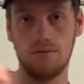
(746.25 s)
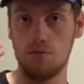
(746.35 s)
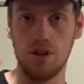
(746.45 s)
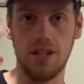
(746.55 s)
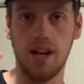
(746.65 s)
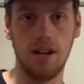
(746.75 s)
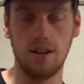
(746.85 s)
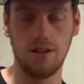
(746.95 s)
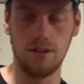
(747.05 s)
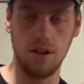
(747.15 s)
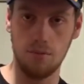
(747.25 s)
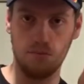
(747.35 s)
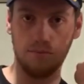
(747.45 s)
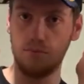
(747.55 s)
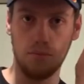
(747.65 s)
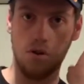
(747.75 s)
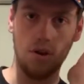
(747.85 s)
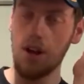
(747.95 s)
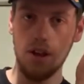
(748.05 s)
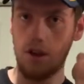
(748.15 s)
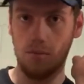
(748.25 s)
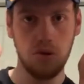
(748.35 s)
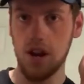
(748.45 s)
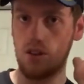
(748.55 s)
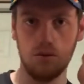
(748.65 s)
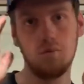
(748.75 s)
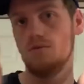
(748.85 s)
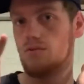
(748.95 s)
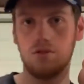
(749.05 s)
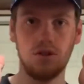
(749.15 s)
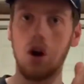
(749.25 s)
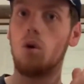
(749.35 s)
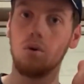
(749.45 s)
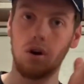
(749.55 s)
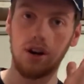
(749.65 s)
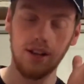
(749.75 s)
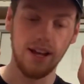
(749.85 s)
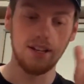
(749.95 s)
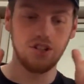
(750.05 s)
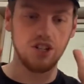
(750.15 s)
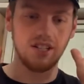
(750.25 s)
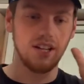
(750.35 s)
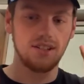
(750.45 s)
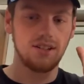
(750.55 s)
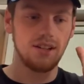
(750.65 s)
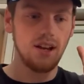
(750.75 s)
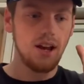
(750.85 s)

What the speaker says: ridiculous their brains don't work. Like, it's just